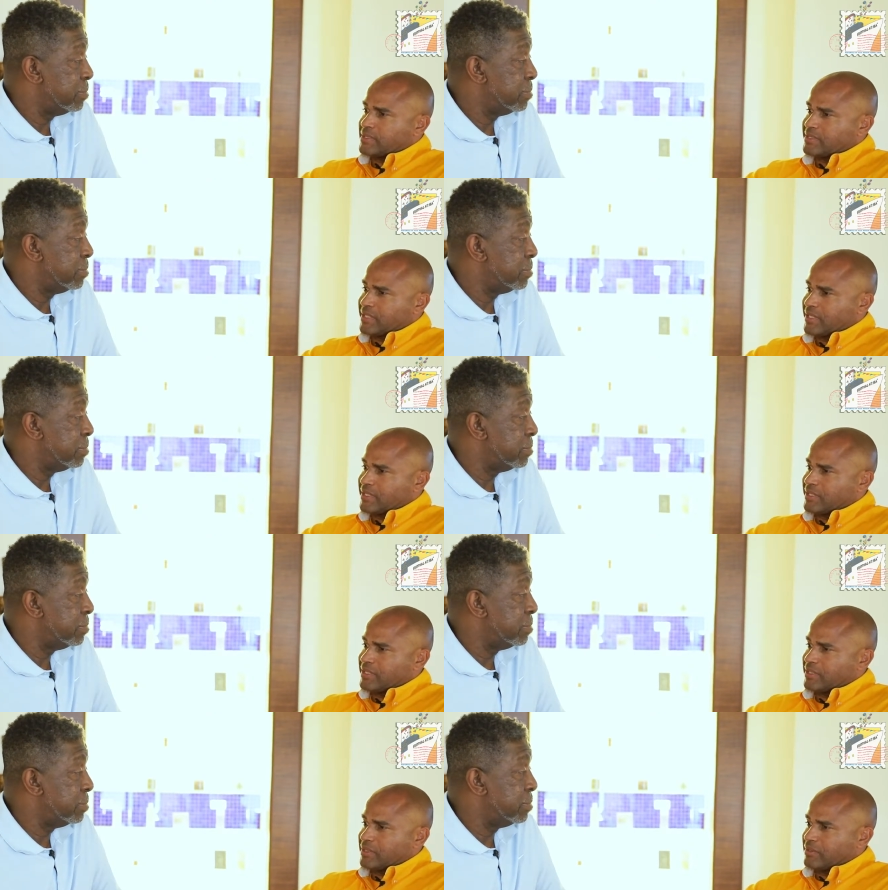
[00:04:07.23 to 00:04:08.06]
Speaker 1: It's not
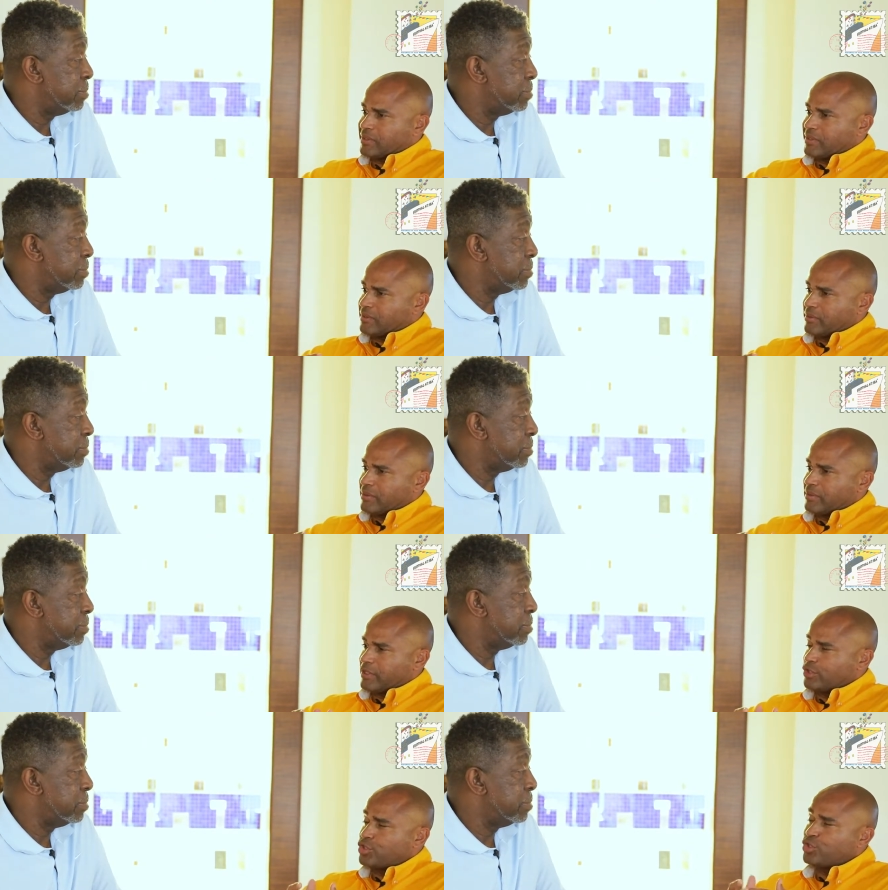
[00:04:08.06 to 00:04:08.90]

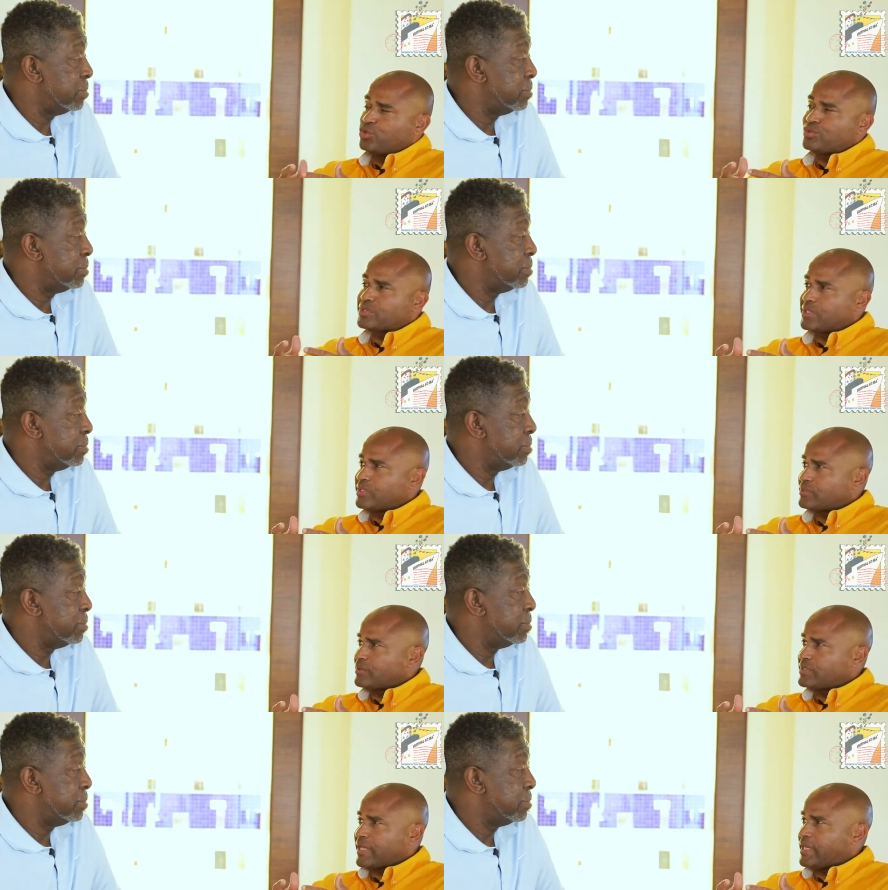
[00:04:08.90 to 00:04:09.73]
a, a, a huge city.
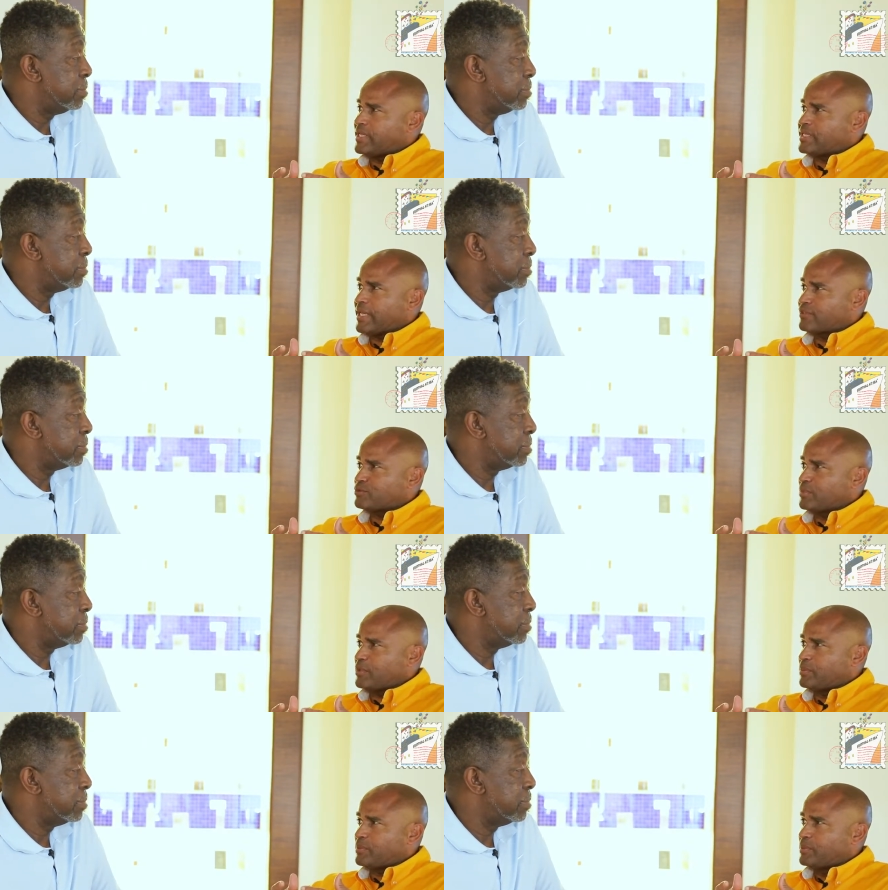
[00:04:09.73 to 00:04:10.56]
It's only 80,000
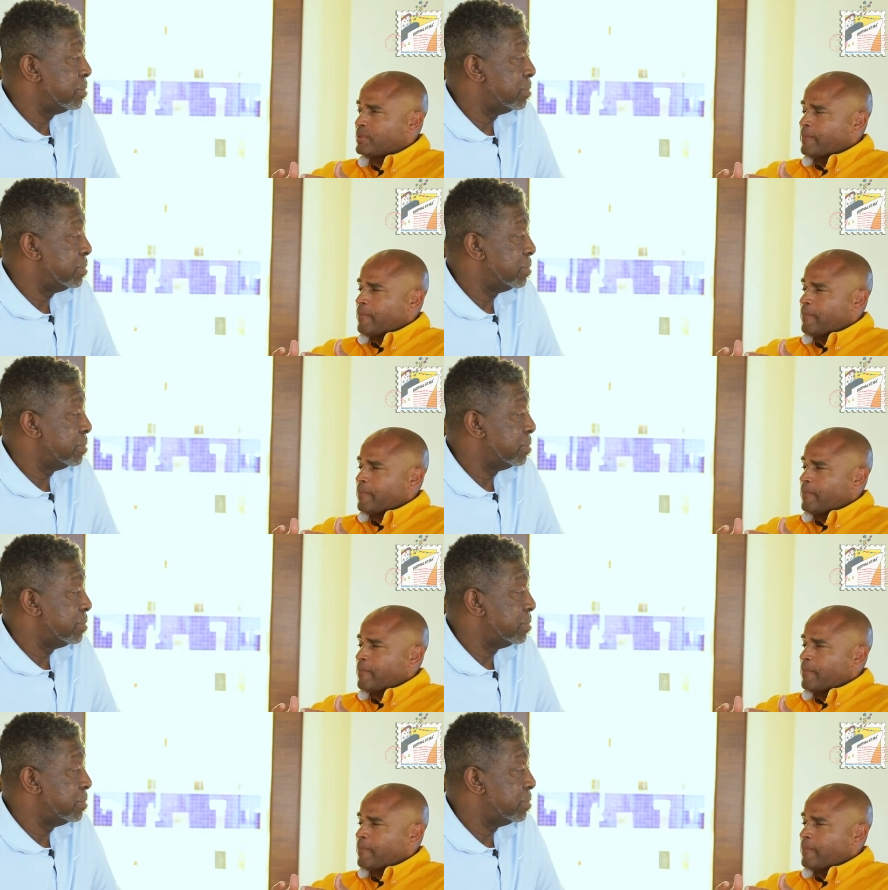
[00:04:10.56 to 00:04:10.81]
people,